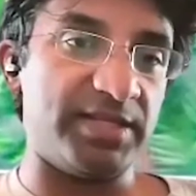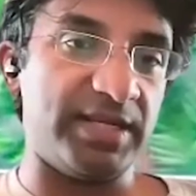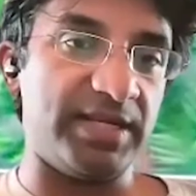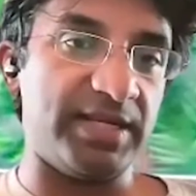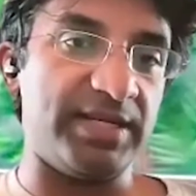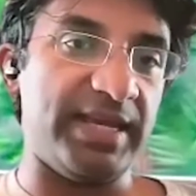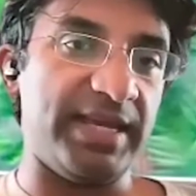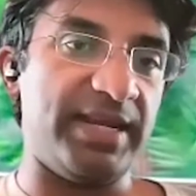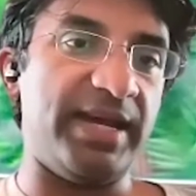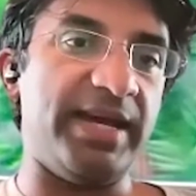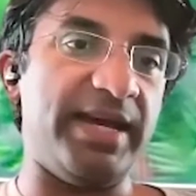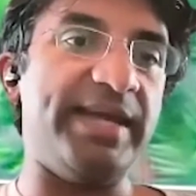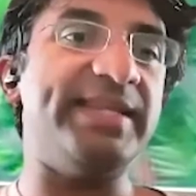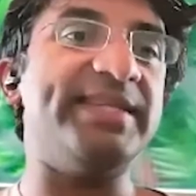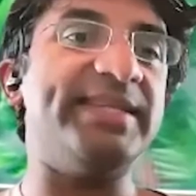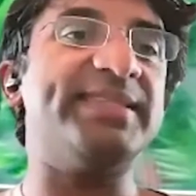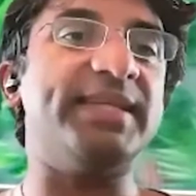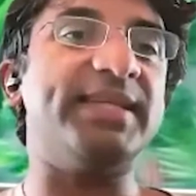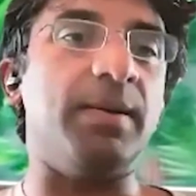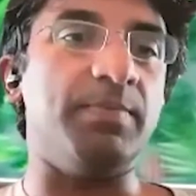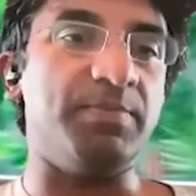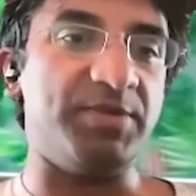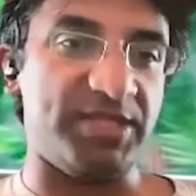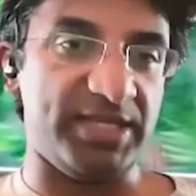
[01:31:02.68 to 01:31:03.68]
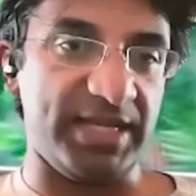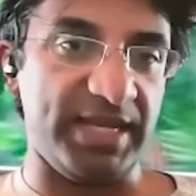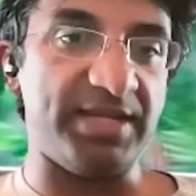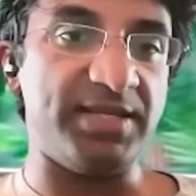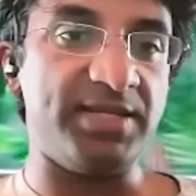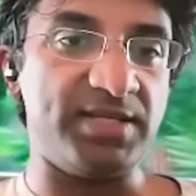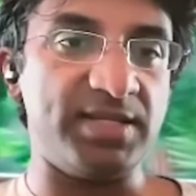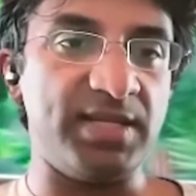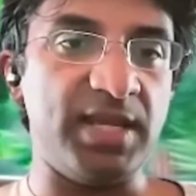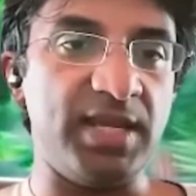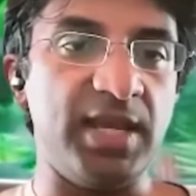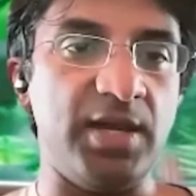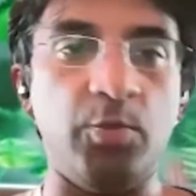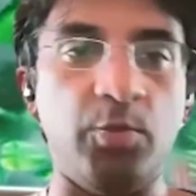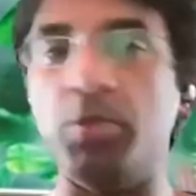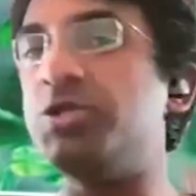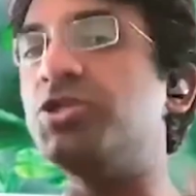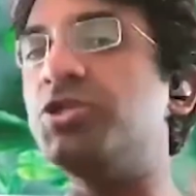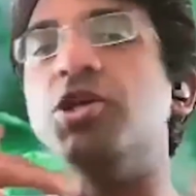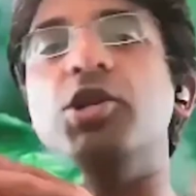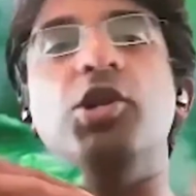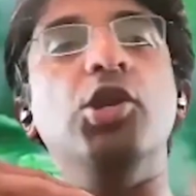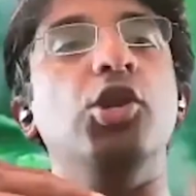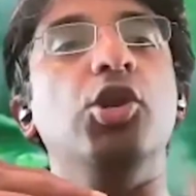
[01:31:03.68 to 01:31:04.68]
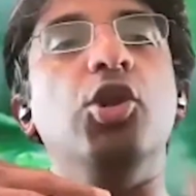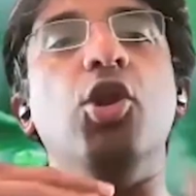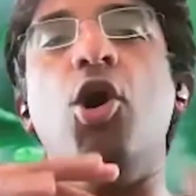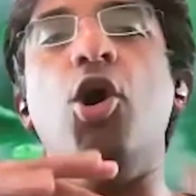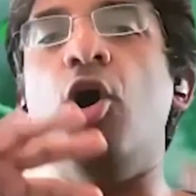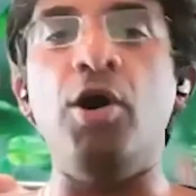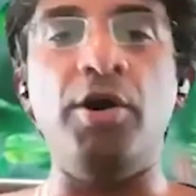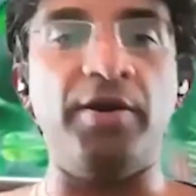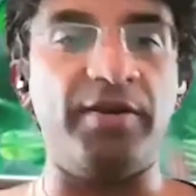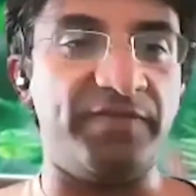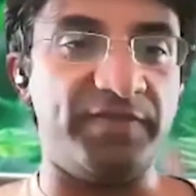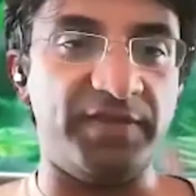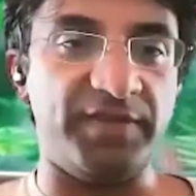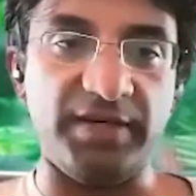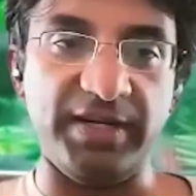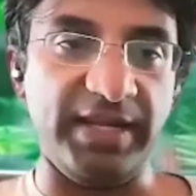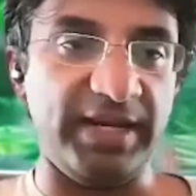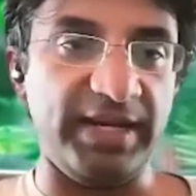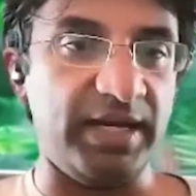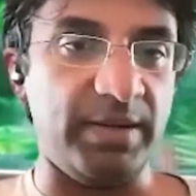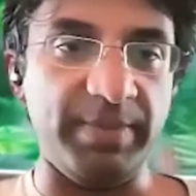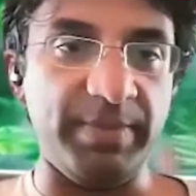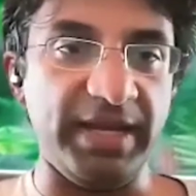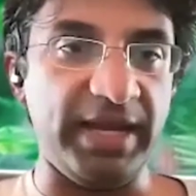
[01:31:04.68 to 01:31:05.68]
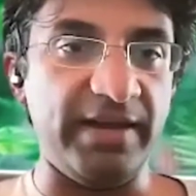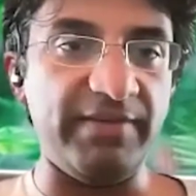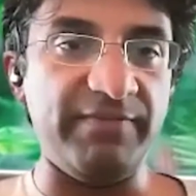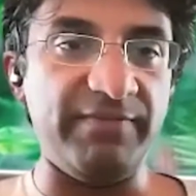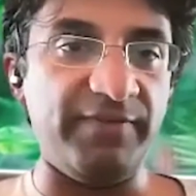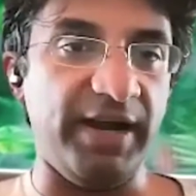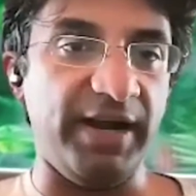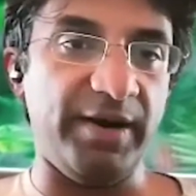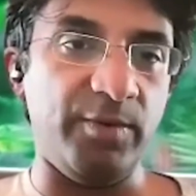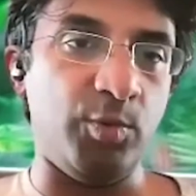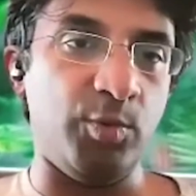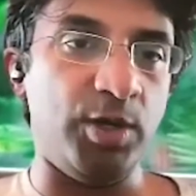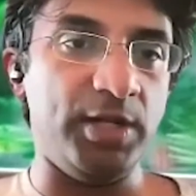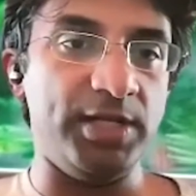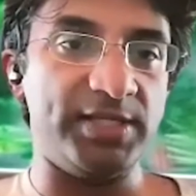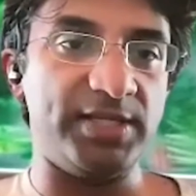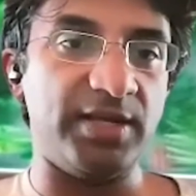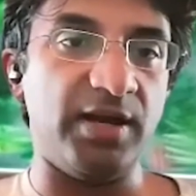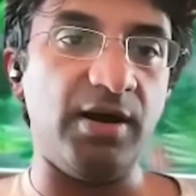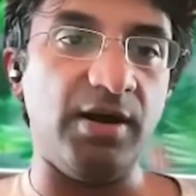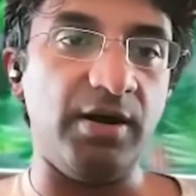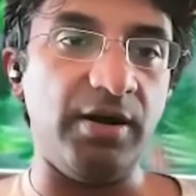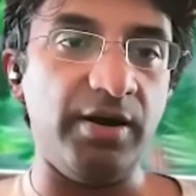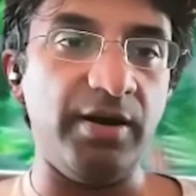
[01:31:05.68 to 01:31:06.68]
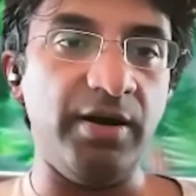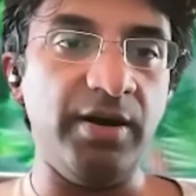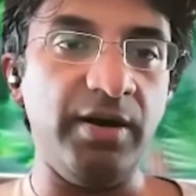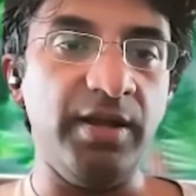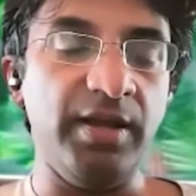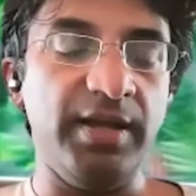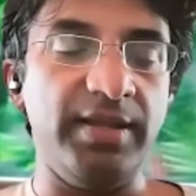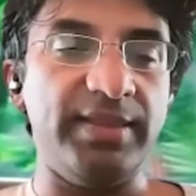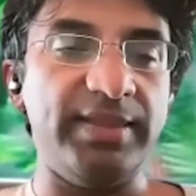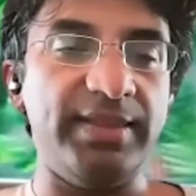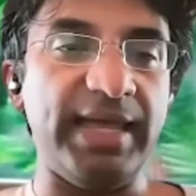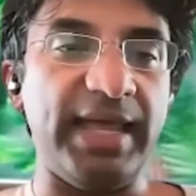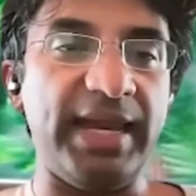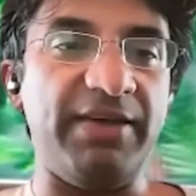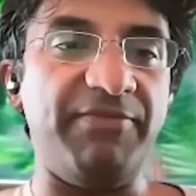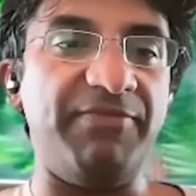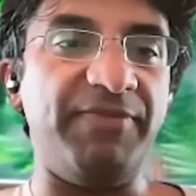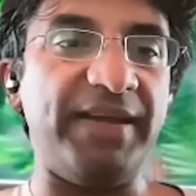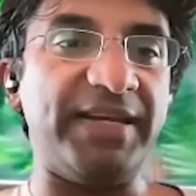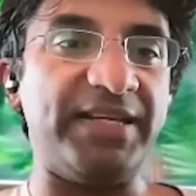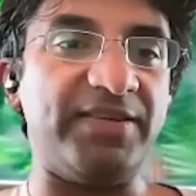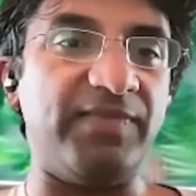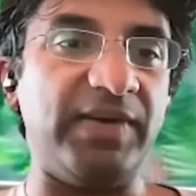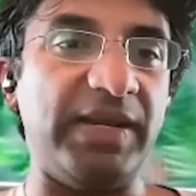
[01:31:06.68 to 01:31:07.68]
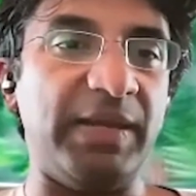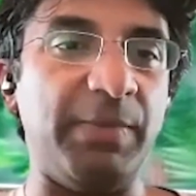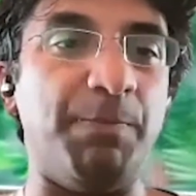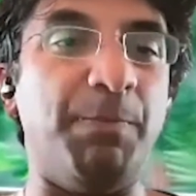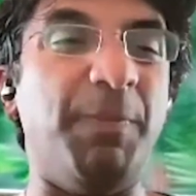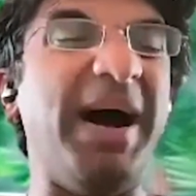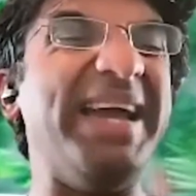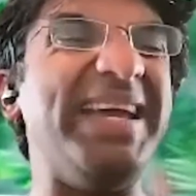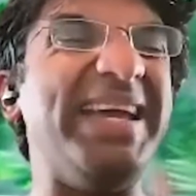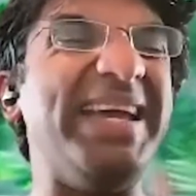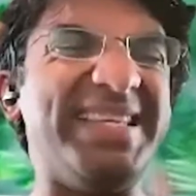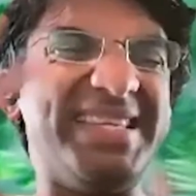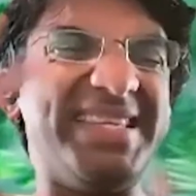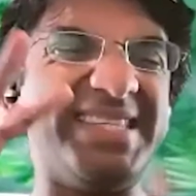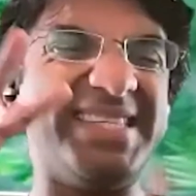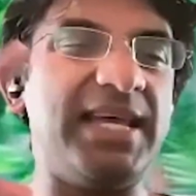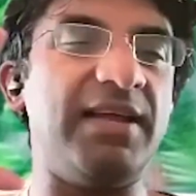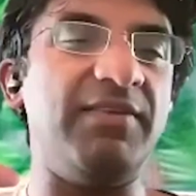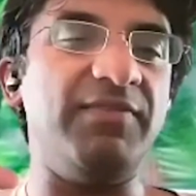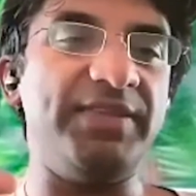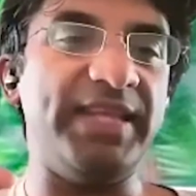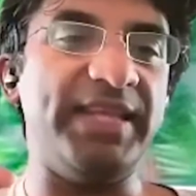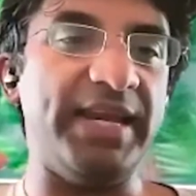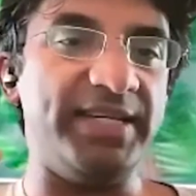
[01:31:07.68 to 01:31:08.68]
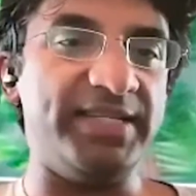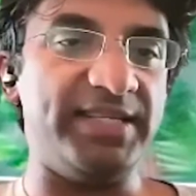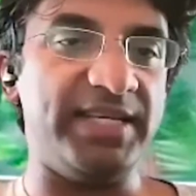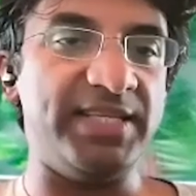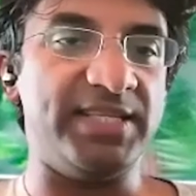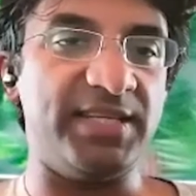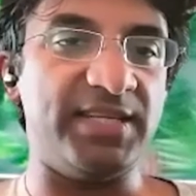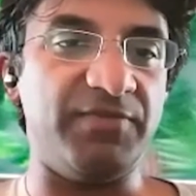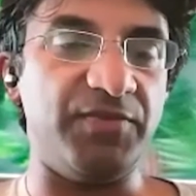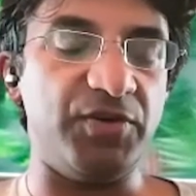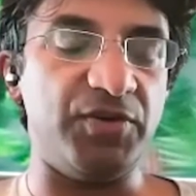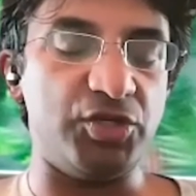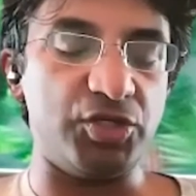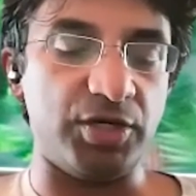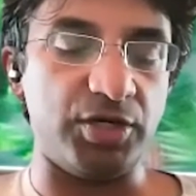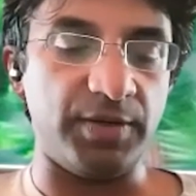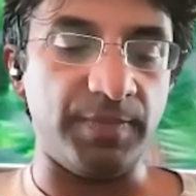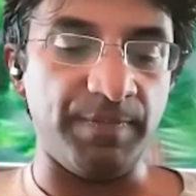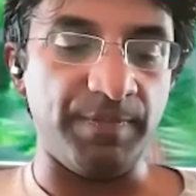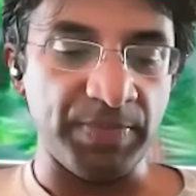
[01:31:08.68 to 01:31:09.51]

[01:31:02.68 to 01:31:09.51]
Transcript: data in some sense, which a lot of the data behind firewalls are, then effectively by itself, that is insufficient.